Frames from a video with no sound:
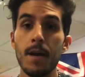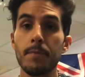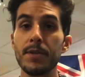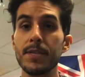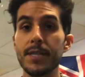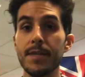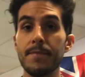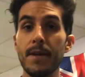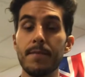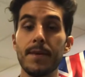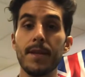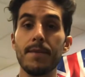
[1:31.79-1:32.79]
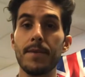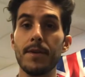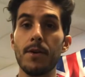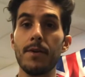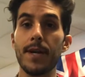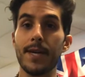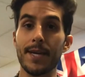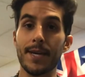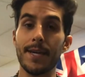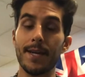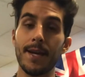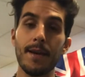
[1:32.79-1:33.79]
please email me, let me know, and I can
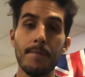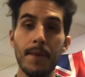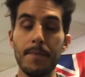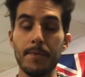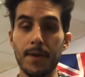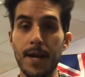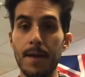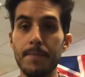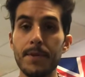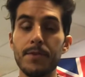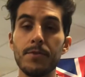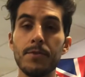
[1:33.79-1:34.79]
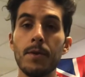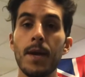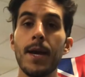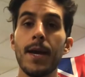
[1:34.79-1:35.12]
get a paper copy to